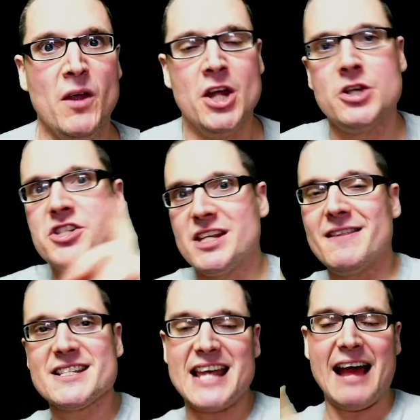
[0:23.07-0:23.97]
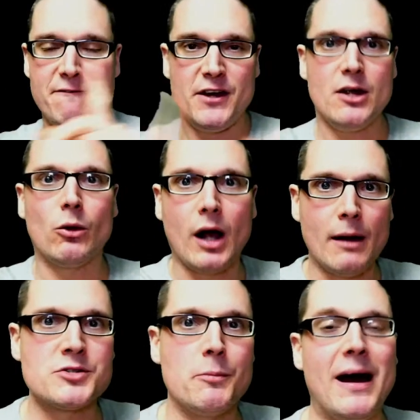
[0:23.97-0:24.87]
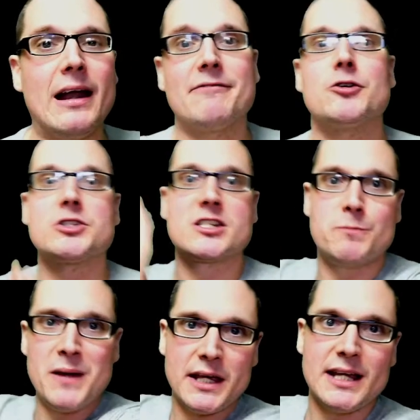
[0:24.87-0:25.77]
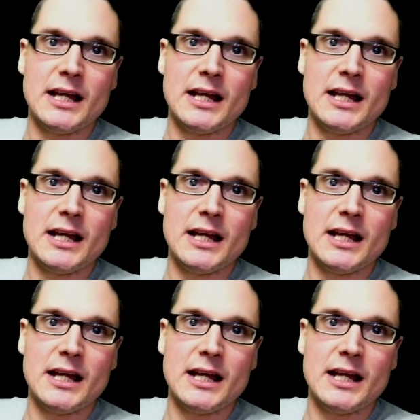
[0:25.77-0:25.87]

You see, this video comes about after speaking